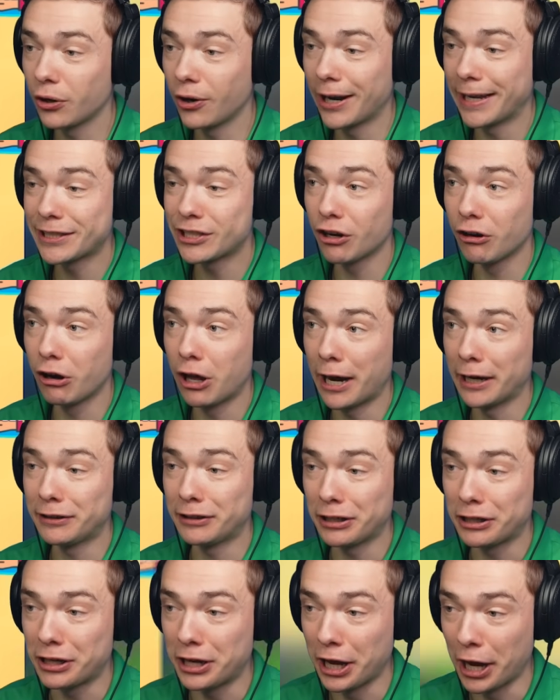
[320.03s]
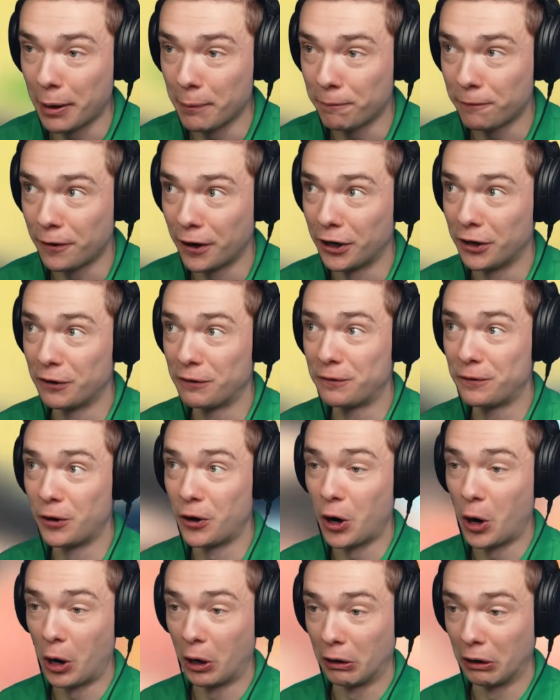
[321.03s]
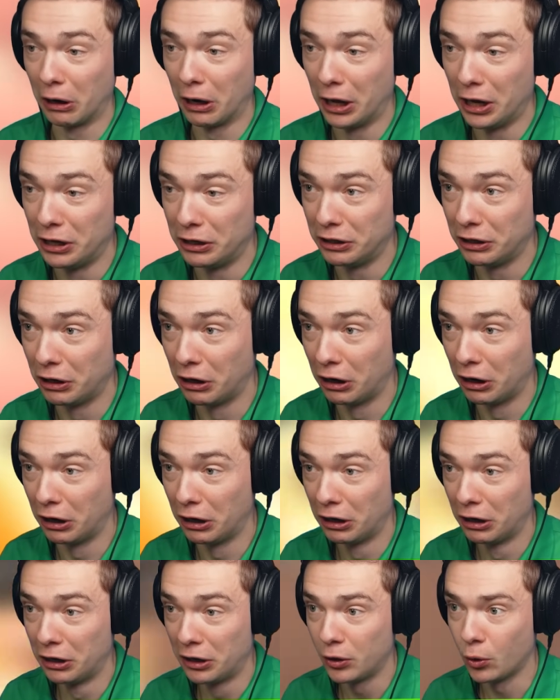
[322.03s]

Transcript: So let's light the campfire for our lady, huh?